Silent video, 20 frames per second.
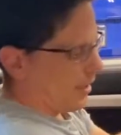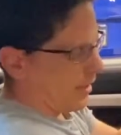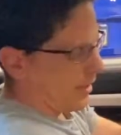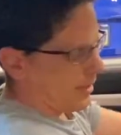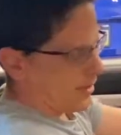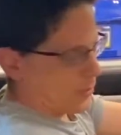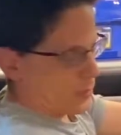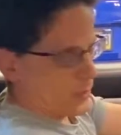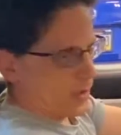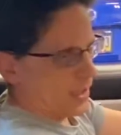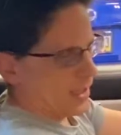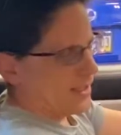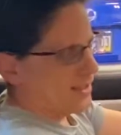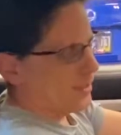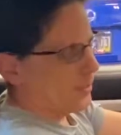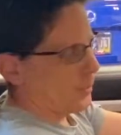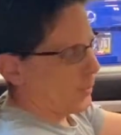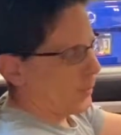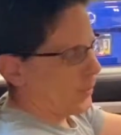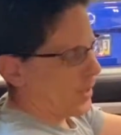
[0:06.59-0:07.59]
It's a really
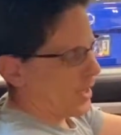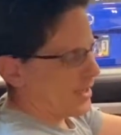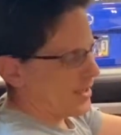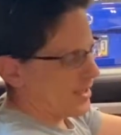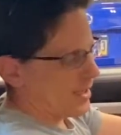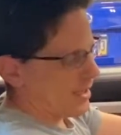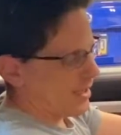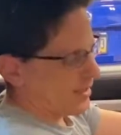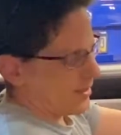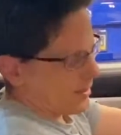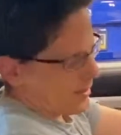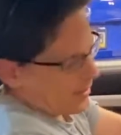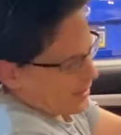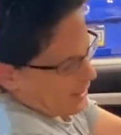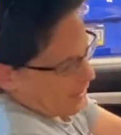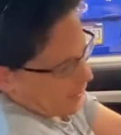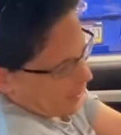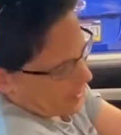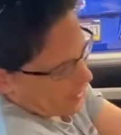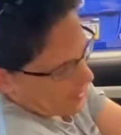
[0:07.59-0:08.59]
simple process.
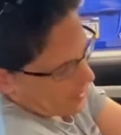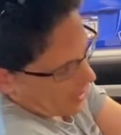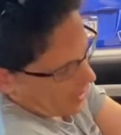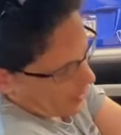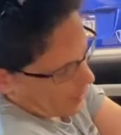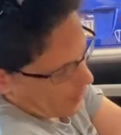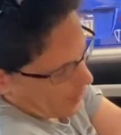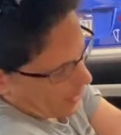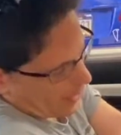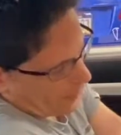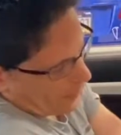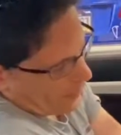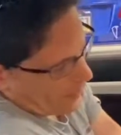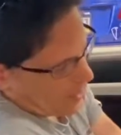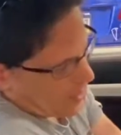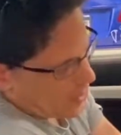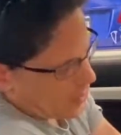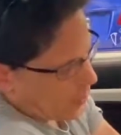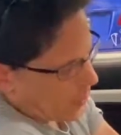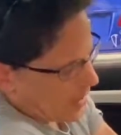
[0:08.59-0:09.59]
You start by
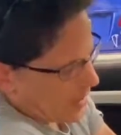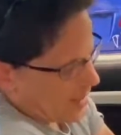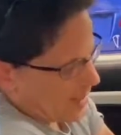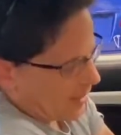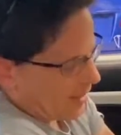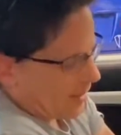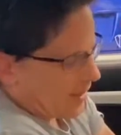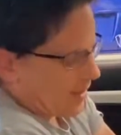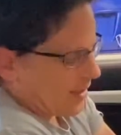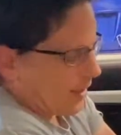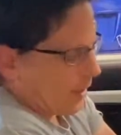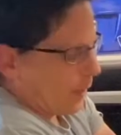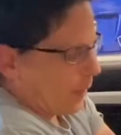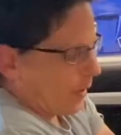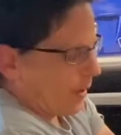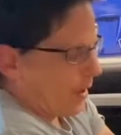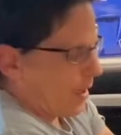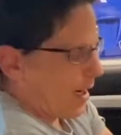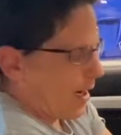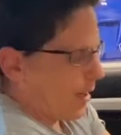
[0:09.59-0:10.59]
first twisting this lower
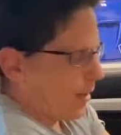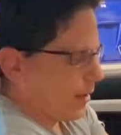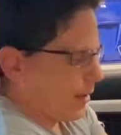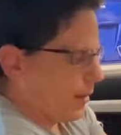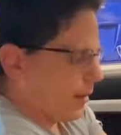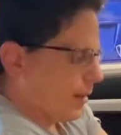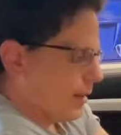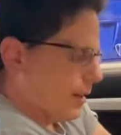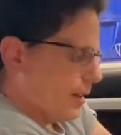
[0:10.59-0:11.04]
collar